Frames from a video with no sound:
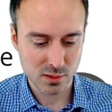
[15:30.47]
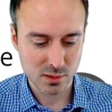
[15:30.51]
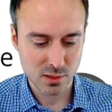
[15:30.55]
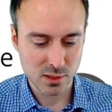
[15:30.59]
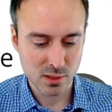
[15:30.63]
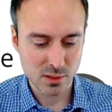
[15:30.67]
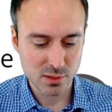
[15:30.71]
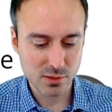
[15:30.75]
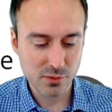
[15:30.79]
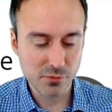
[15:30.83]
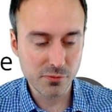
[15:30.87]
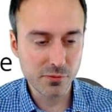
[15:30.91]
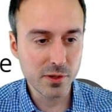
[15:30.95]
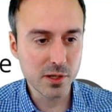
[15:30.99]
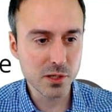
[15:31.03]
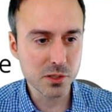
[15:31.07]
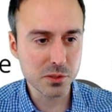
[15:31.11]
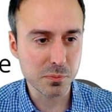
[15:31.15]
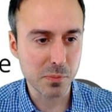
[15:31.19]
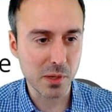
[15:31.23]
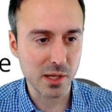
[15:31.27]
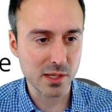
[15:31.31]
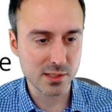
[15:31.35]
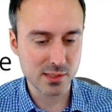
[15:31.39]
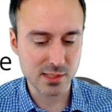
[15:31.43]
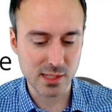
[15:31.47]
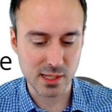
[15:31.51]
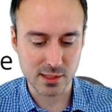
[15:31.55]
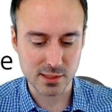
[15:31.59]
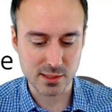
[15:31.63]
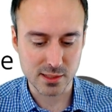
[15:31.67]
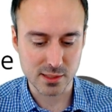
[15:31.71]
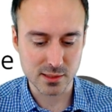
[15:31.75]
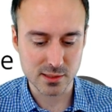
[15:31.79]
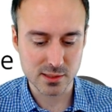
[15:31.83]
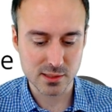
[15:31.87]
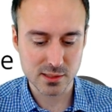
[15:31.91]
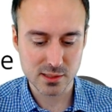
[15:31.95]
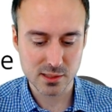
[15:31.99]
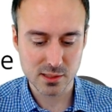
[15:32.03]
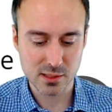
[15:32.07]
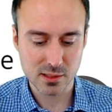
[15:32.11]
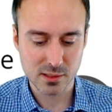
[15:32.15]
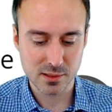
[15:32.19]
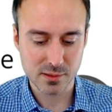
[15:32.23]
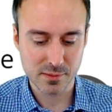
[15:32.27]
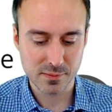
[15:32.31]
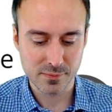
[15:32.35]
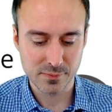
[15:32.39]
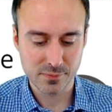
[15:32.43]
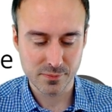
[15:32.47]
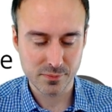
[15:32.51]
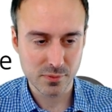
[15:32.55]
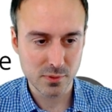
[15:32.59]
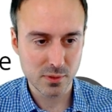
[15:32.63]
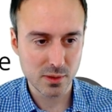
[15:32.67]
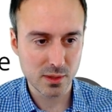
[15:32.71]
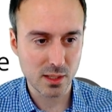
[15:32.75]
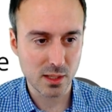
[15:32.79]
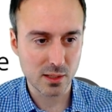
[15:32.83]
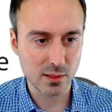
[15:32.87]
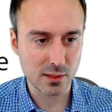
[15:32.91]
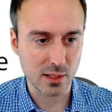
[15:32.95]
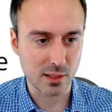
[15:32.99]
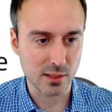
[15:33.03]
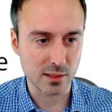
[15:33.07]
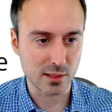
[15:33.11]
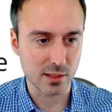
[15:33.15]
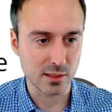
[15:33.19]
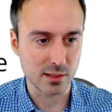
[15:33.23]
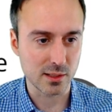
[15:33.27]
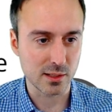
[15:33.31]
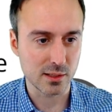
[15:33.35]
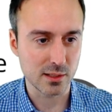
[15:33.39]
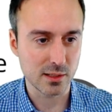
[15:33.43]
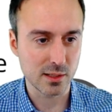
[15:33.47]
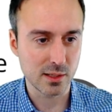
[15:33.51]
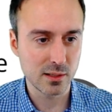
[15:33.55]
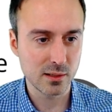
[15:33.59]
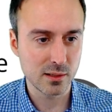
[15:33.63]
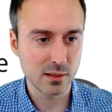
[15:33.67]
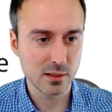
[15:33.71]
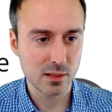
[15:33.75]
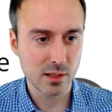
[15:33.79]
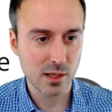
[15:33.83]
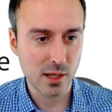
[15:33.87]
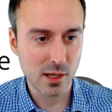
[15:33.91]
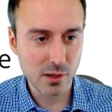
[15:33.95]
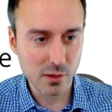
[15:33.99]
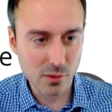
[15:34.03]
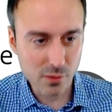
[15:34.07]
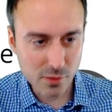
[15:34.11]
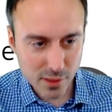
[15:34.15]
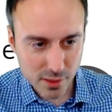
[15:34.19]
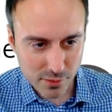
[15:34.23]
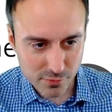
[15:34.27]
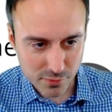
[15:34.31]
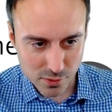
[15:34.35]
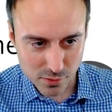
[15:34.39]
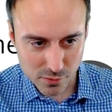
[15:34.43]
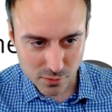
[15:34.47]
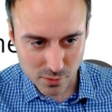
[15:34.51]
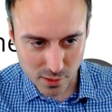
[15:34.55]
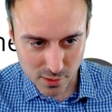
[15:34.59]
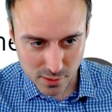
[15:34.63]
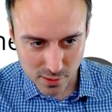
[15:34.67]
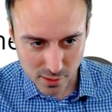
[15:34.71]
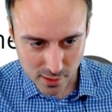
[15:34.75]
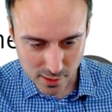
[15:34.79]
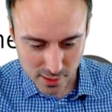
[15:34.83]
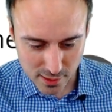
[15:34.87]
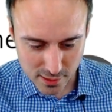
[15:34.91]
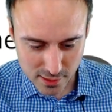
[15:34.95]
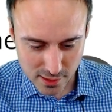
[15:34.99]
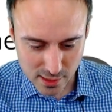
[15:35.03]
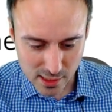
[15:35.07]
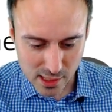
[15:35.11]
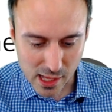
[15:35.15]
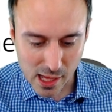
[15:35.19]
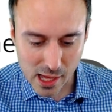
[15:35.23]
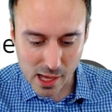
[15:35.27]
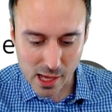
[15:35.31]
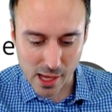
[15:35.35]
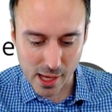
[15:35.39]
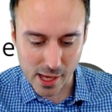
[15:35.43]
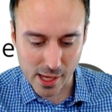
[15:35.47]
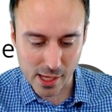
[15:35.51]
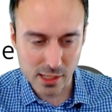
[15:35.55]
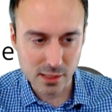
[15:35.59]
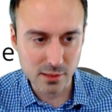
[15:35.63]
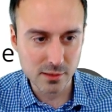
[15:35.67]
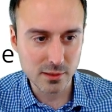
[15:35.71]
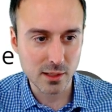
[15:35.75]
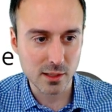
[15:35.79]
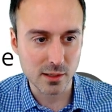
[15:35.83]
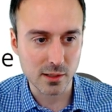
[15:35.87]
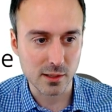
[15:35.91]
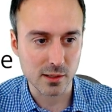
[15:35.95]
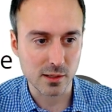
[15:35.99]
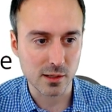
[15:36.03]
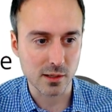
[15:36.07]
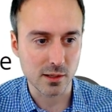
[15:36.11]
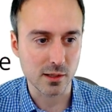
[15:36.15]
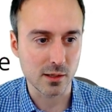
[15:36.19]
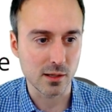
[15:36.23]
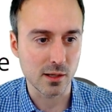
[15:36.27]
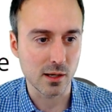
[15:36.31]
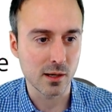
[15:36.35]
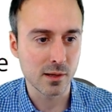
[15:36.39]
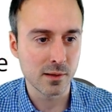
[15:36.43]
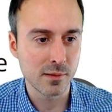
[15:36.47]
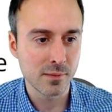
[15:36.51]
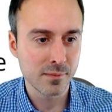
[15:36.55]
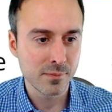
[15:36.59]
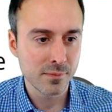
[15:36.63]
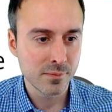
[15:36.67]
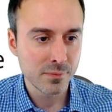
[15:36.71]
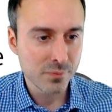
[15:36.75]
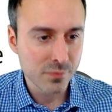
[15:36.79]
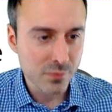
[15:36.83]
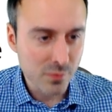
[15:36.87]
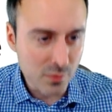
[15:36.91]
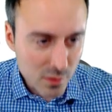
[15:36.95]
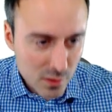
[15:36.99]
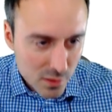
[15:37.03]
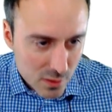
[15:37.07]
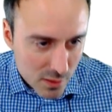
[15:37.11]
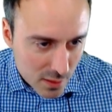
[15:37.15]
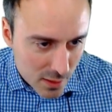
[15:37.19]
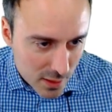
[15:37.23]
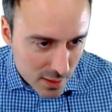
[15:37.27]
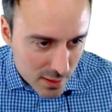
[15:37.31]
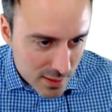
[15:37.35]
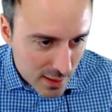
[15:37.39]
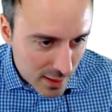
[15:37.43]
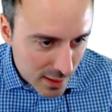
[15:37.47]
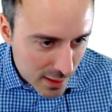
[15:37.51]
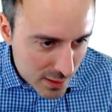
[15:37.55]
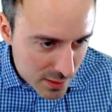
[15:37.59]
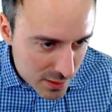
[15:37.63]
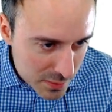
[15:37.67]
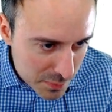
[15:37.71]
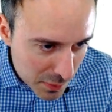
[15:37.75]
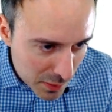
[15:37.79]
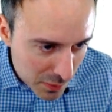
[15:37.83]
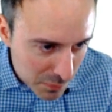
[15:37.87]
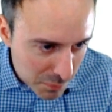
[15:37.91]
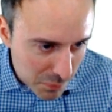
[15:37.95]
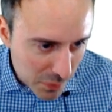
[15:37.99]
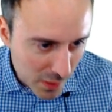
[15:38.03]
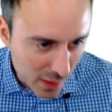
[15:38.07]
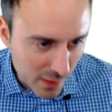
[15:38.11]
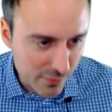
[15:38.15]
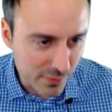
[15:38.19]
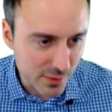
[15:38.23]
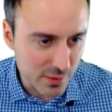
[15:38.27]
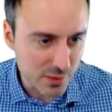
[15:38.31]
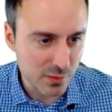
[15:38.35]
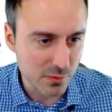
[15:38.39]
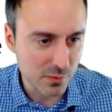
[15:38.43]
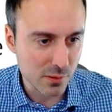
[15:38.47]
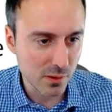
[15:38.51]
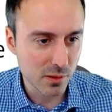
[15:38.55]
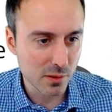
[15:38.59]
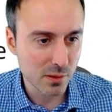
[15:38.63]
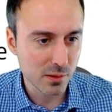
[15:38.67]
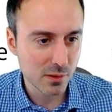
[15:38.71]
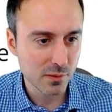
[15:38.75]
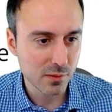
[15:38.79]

so finish my sentence dun dun dun dun dun, and I'll give you the idea. I da da da da da. I think I spelled breakfast wrong.